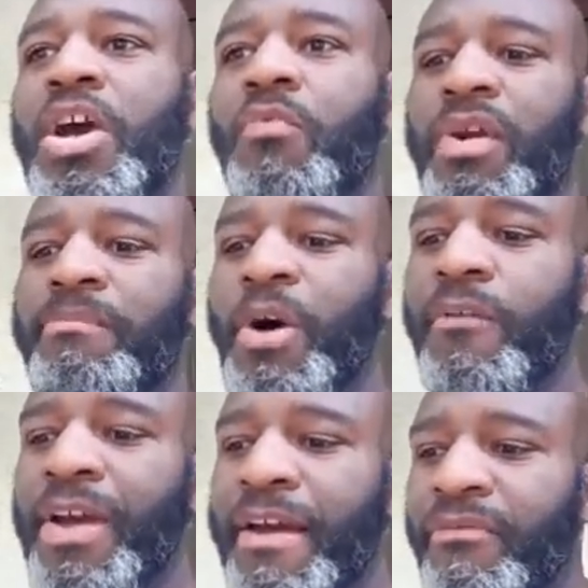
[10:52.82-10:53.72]
we both
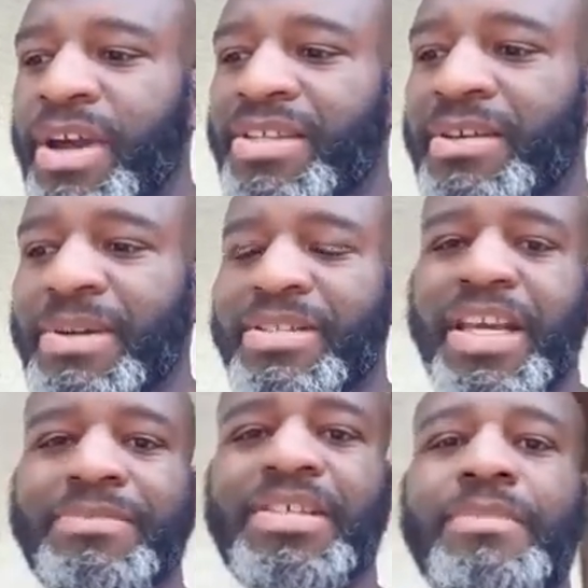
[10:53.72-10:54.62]
have read some of the
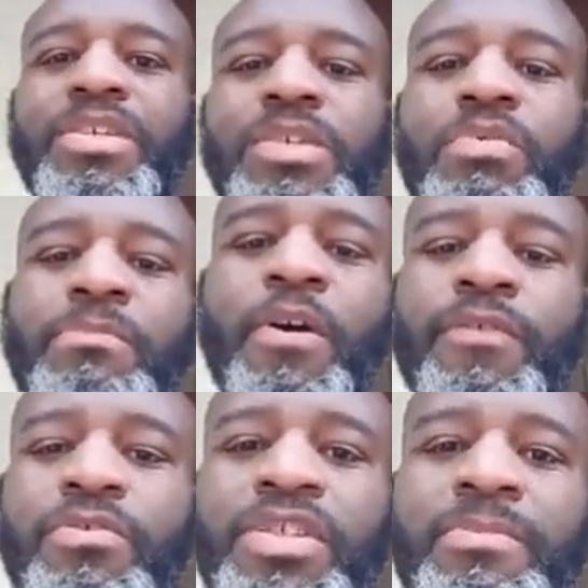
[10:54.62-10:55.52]
same subjects. We both
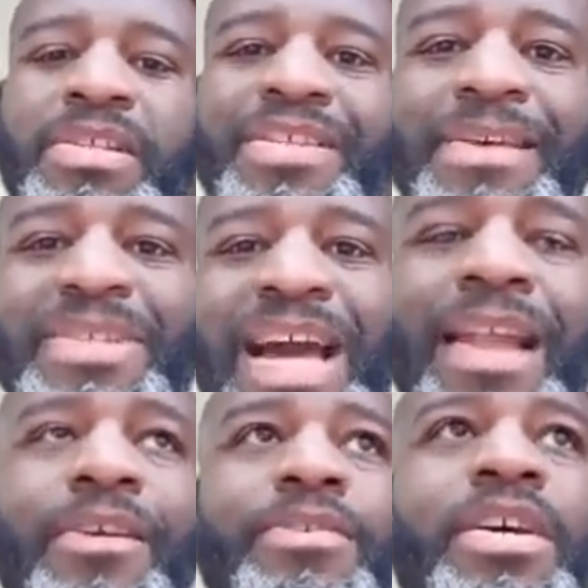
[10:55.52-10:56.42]
know some of the same
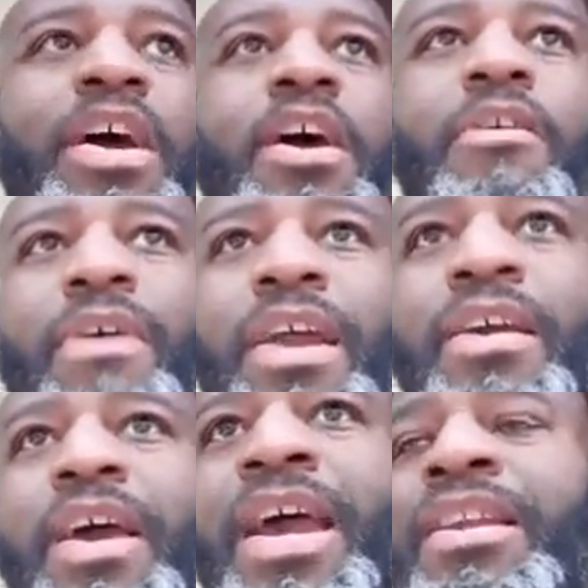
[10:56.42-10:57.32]
scholars, right?
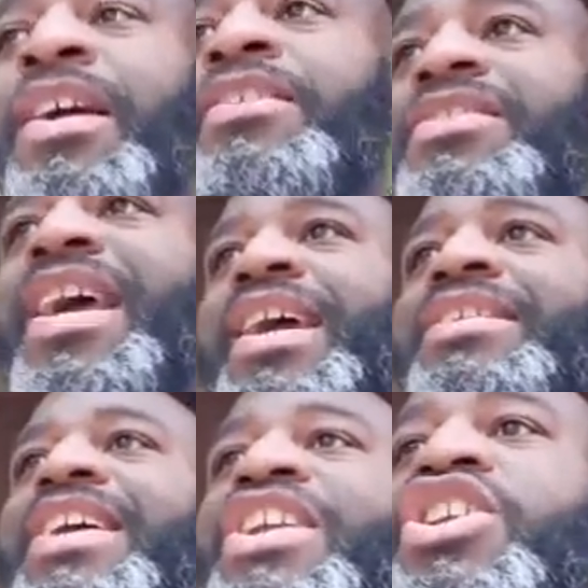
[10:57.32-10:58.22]
And understand,
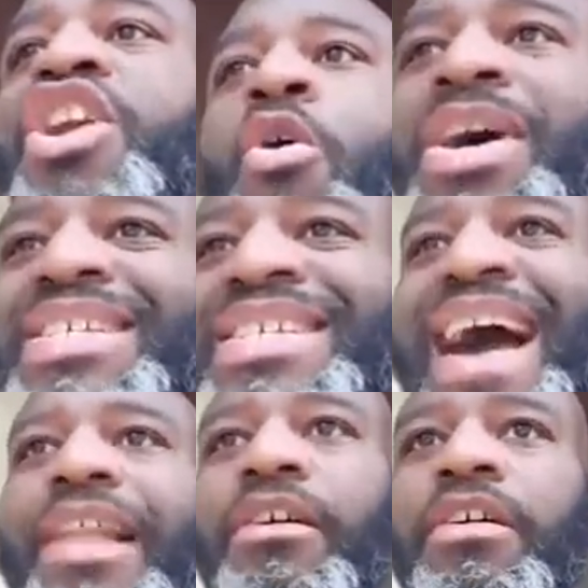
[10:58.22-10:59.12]
to know a
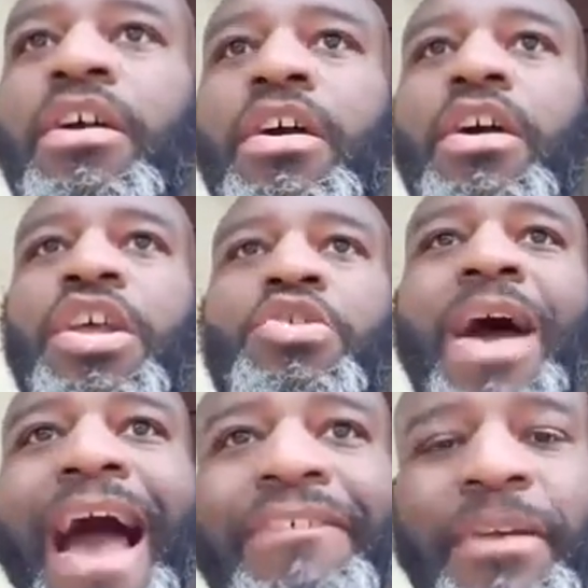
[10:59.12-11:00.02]
scholar, you
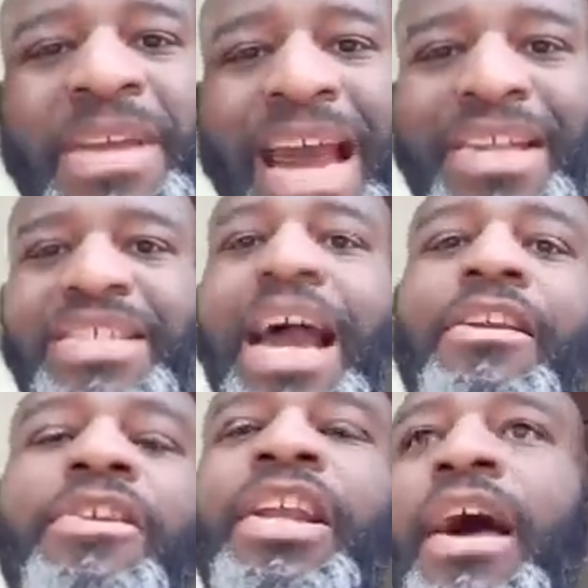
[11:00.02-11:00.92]
have to be at a
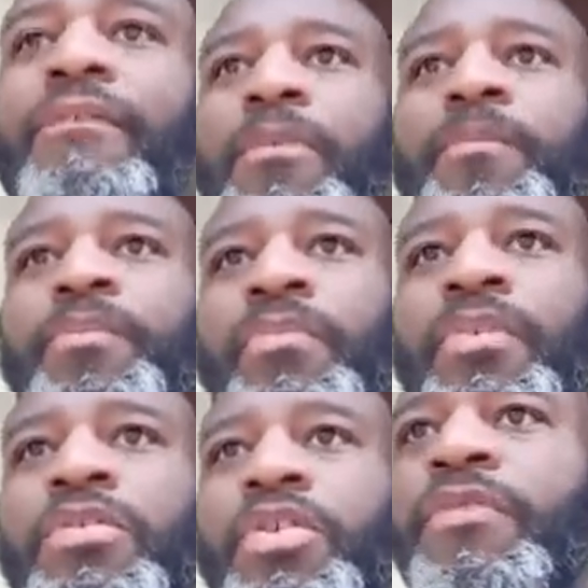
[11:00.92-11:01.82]
scholarly level.
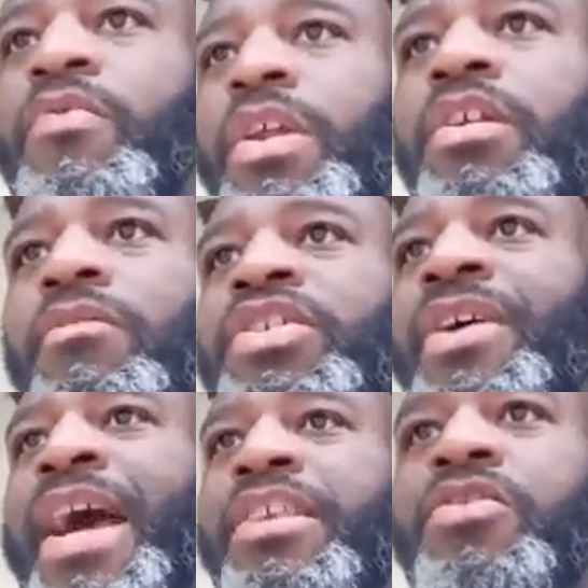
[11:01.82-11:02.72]
So if you want to know what your
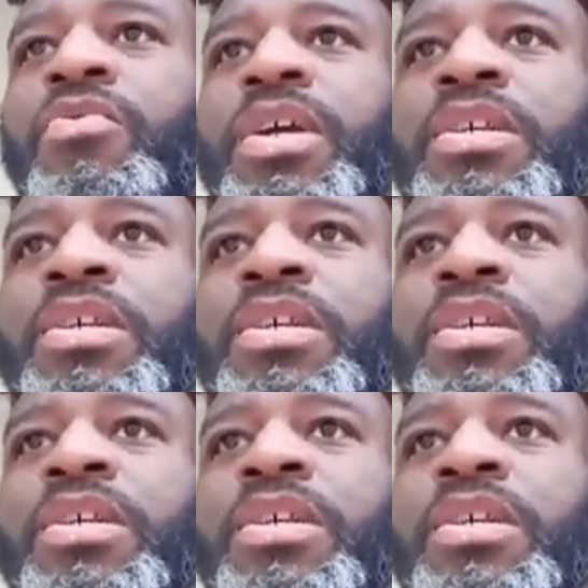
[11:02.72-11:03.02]
IQ is,